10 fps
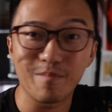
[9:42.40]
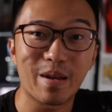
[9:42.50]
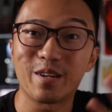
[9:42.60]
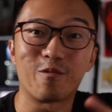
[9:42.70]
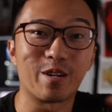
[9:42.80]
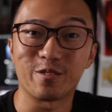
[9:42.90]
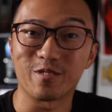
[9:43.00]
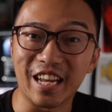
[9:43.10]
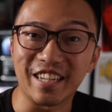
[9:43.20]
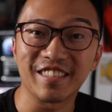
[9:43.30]
depending on what you
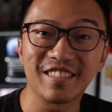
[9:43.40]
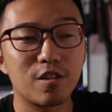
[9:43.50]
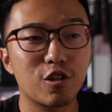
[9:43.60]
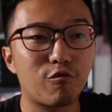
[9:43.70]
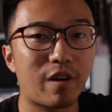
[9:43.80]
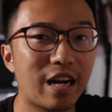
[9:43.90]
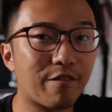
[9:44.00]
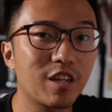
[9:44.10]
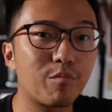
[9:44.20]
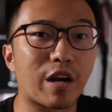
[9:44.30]
like. So right
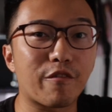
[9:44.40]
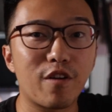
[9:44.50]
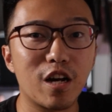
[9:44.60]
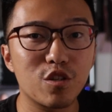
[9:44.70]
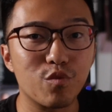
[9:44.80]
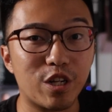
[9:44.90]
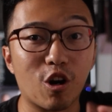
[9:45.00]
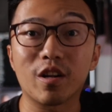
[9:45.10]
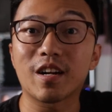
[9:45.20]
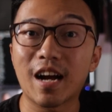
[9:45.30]
after breakfast, we
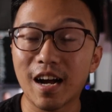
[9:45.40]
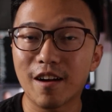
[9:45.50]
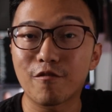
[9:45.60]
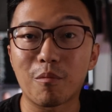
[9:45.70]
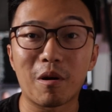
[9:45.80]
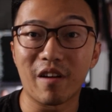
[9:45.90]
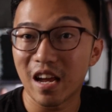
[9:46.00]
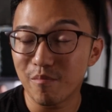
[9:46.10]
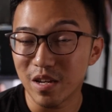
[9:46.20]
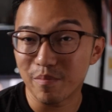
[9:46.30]
got a car from our
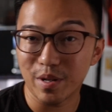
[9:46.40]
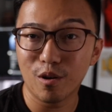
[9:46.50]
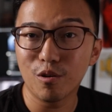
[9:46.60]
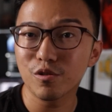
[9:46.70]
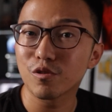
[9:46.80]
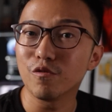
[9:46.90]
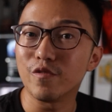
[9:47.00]
Airbnb host to